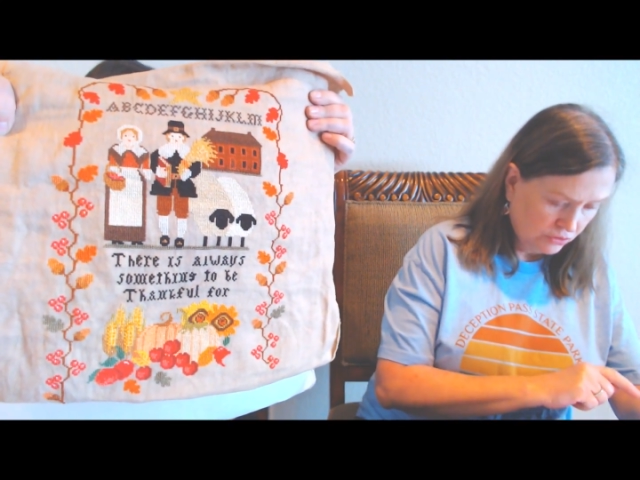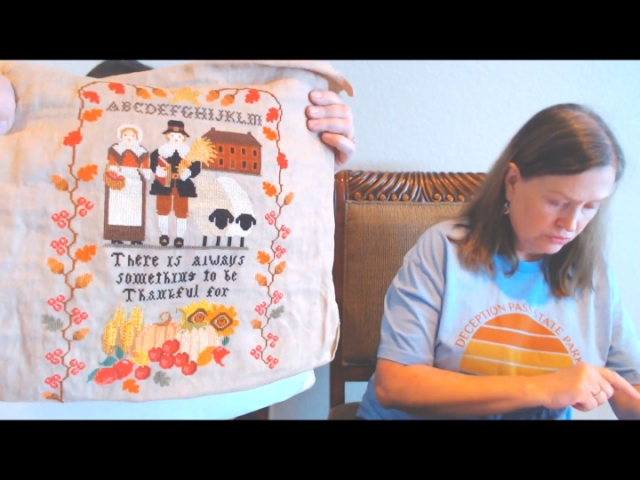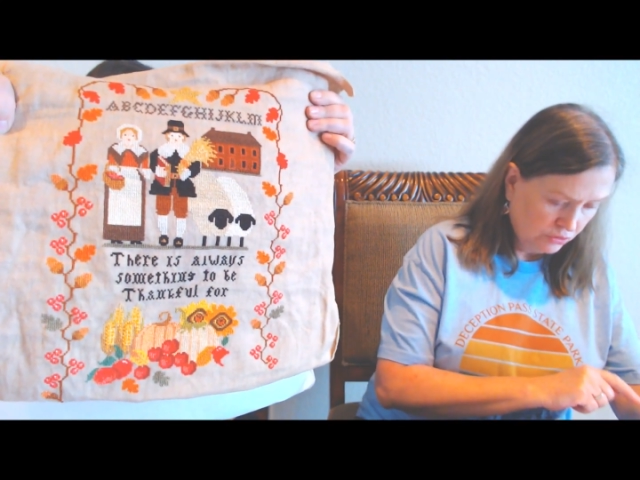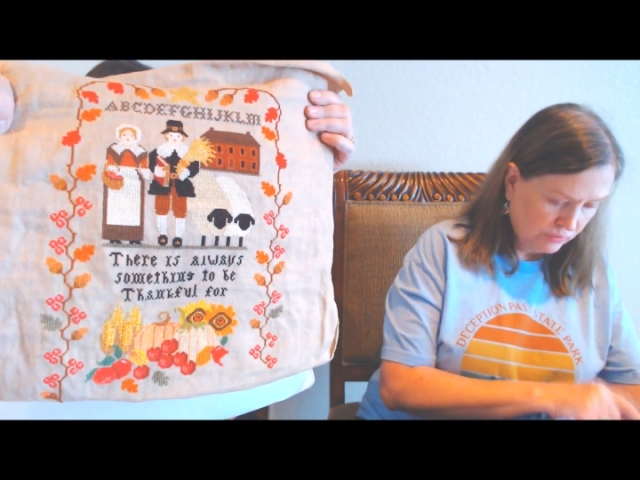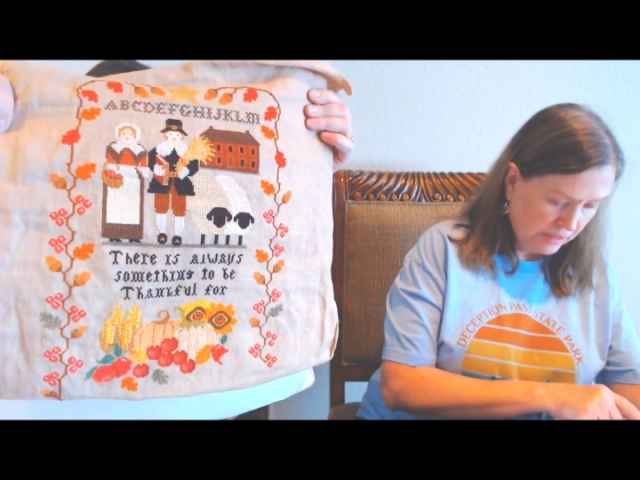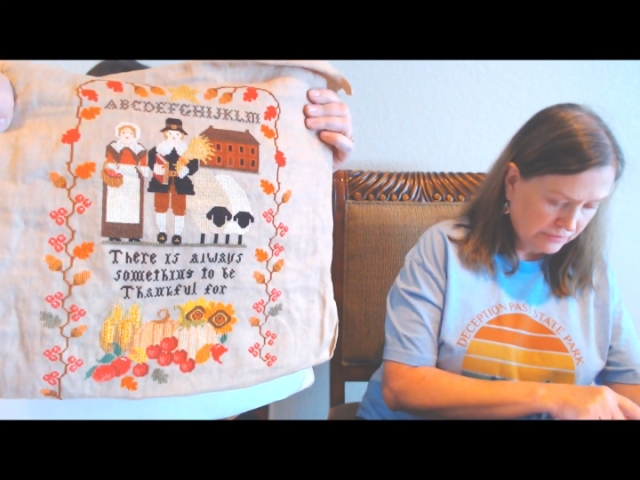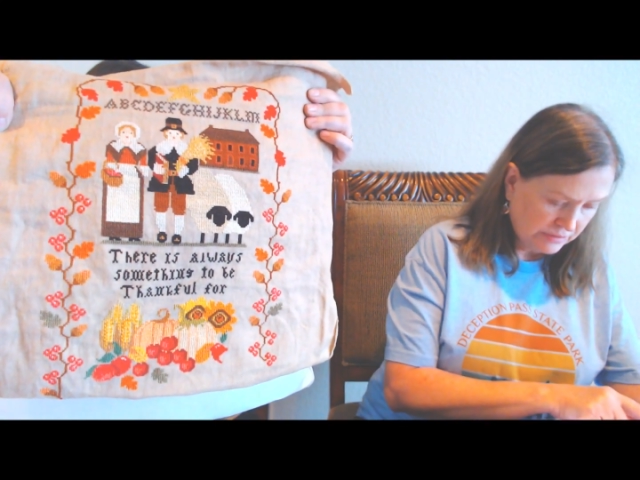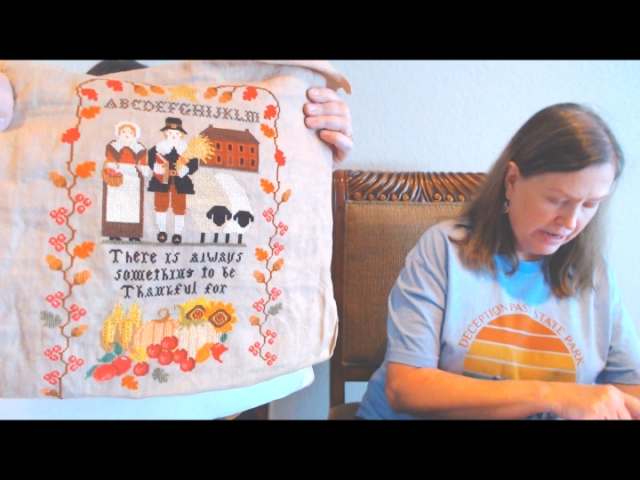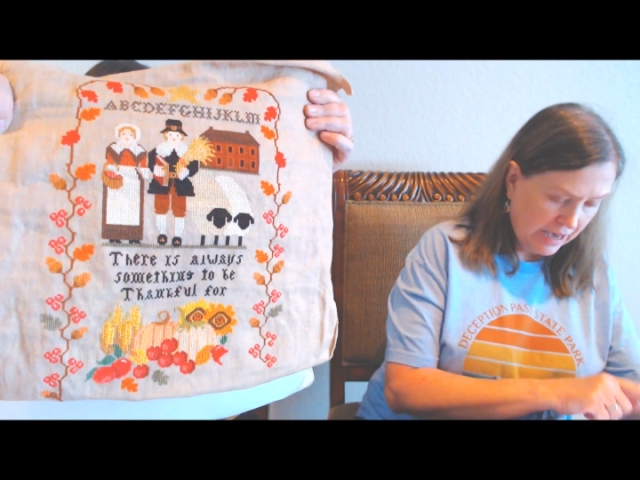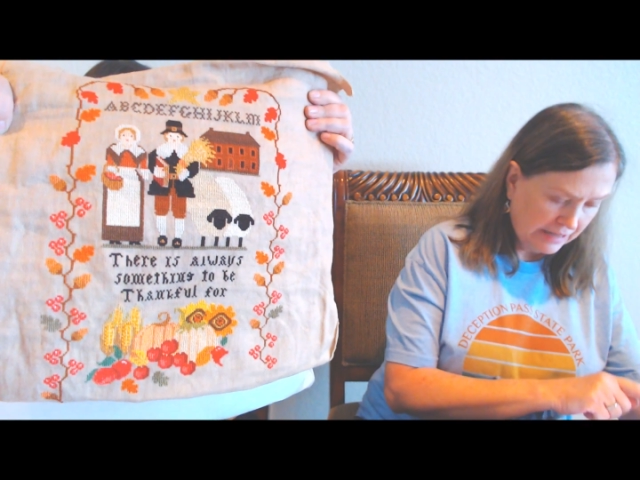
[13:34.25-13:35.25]

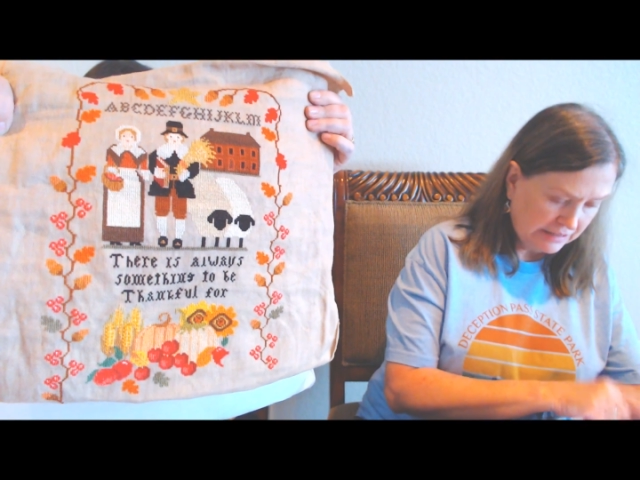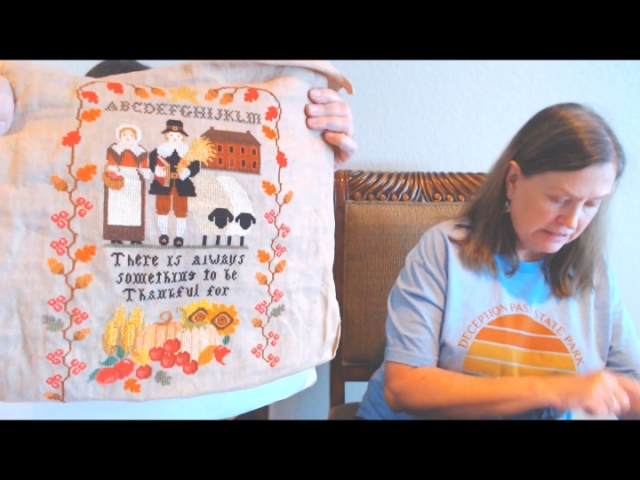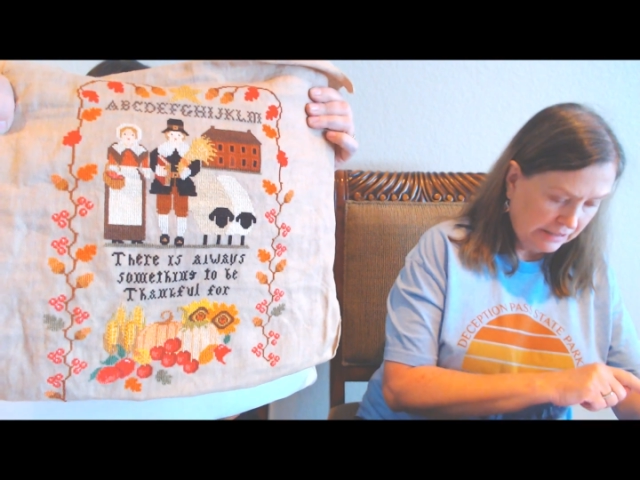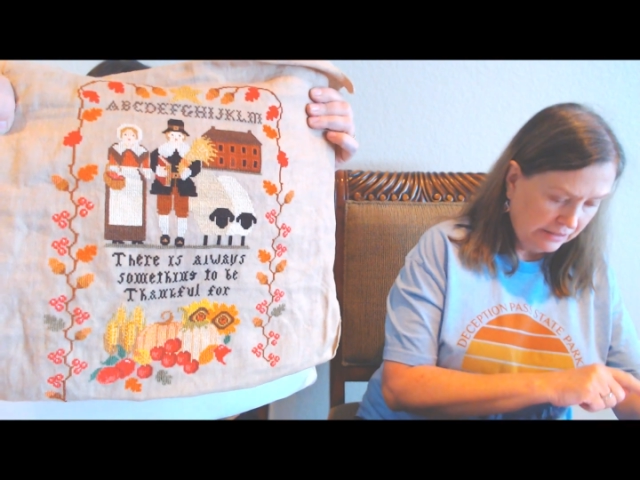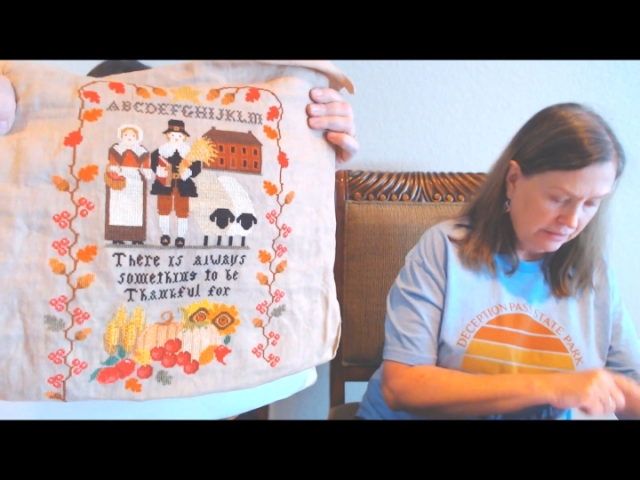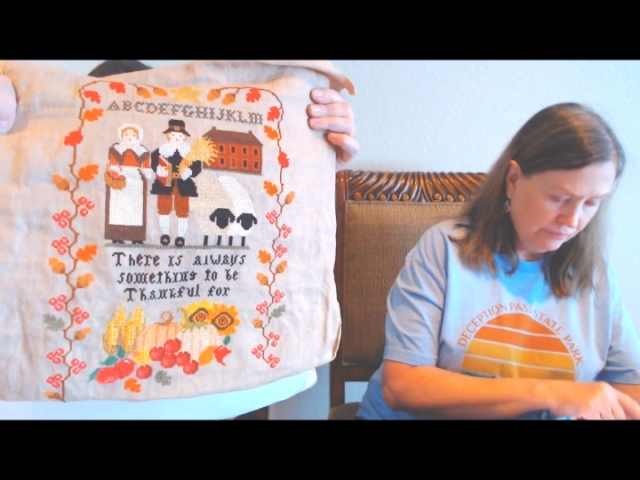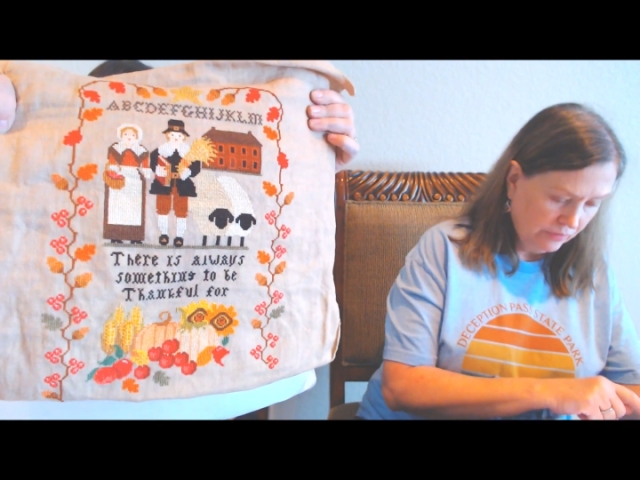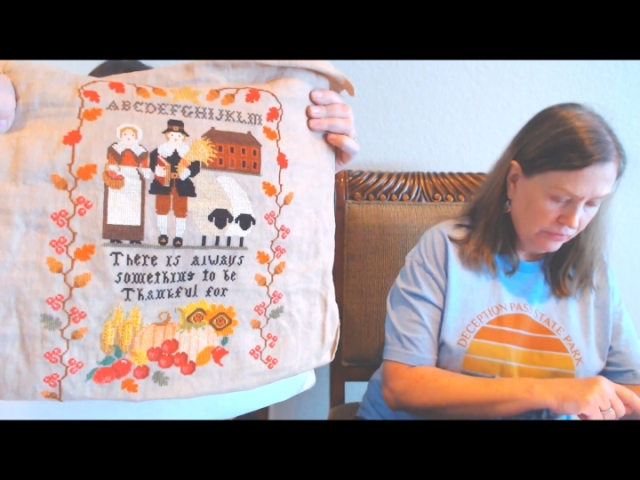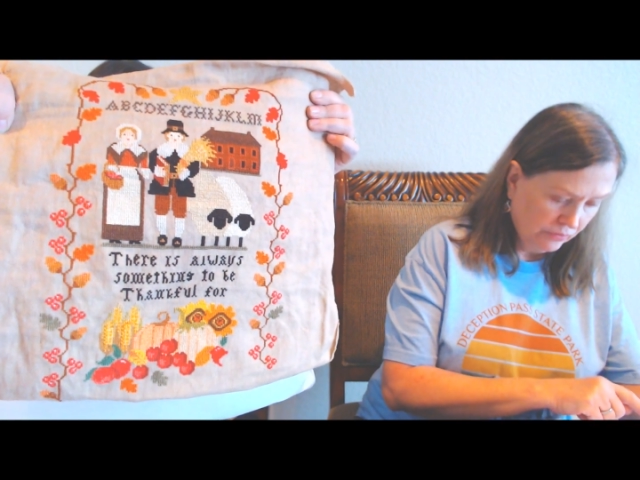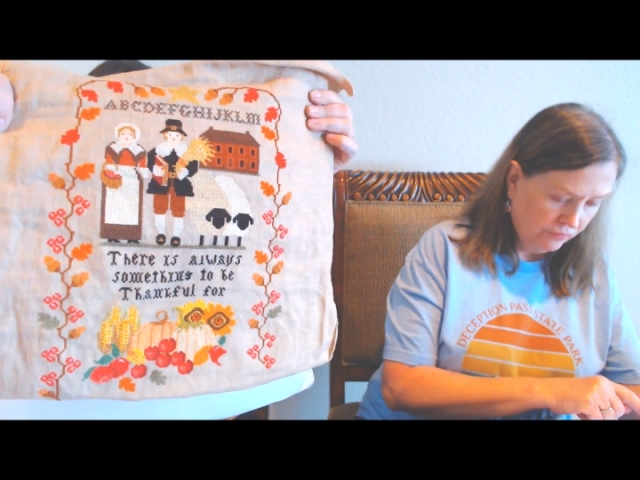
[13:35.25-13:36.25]
2019,
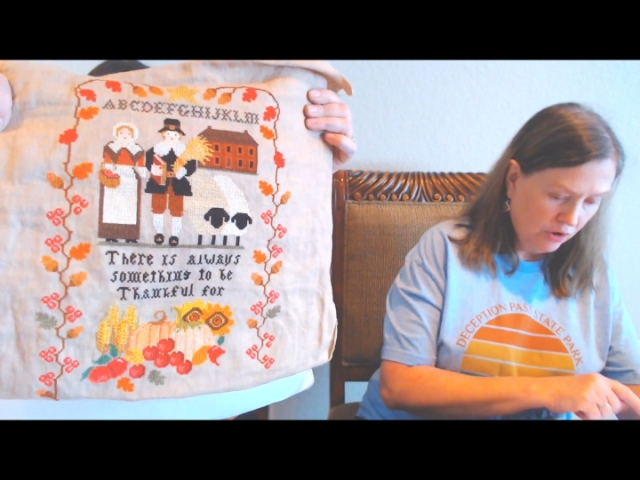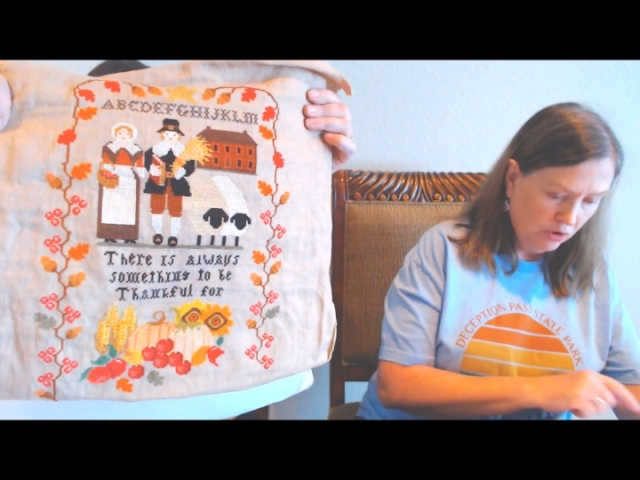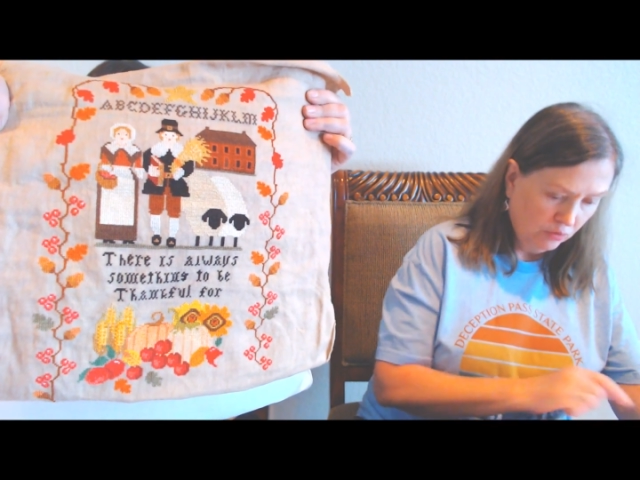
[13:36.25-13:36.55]
the fall